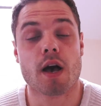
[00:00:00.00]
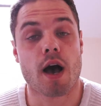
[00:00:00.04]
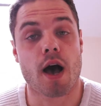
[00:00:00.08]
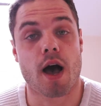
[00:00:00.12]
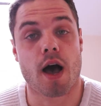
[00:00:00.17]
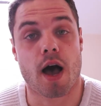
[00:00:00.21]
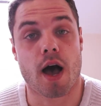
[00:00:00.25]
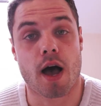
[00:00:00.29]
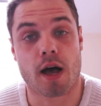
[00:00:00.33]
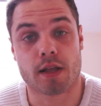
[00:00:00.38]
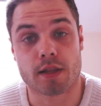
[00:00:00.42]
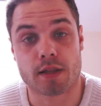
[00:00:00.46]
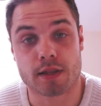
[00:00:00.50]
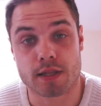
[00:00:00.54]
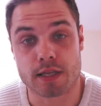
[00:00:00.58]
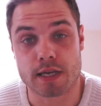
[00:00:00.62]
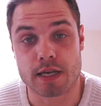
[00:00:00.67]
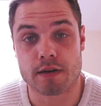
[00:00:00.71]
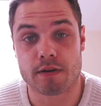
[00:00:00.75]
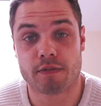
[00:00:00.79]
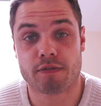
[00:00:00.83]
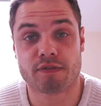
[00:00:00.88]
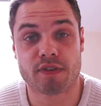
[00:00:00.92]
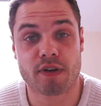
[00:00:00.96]

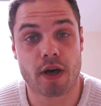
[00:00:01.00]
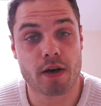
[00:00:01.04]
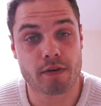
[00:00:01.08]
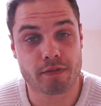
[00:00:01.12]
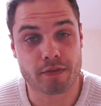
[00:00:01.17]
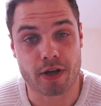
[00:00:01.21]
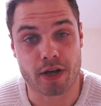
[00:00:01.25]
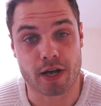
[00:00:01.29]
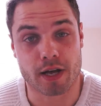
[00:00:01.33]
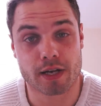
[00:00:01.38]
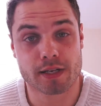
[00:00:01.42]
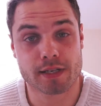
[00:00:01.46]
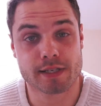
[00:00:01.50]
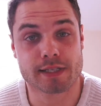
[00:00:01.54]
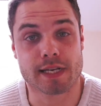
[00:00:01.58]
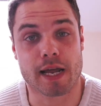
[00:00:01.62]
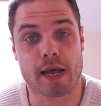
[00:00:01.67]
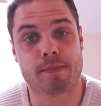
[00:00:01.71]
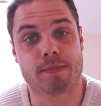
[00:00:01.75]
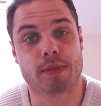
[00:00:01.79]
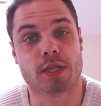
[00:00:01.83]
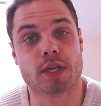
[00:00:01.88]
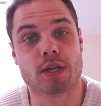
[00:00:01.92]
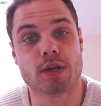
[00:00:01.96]
the further
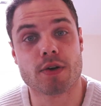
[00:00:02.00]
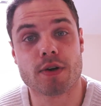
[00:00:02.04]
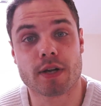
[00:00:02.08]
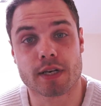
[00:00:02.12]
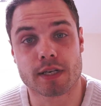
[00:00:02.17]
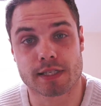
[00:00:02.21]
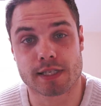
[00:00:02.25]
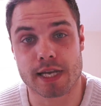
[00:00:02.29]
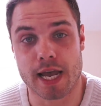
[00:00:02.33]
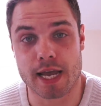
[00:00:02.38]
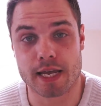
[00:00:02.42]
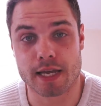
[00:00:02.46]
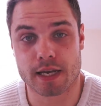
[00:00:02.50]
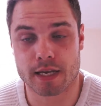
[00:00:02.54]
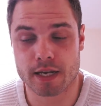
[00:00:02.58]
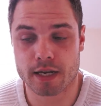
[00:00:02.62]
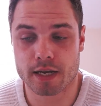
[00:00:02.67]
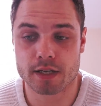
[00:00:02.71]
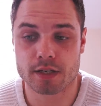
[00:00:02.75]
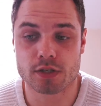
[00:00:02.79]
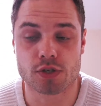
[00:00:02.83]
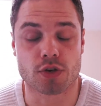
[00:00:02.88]
step that you can take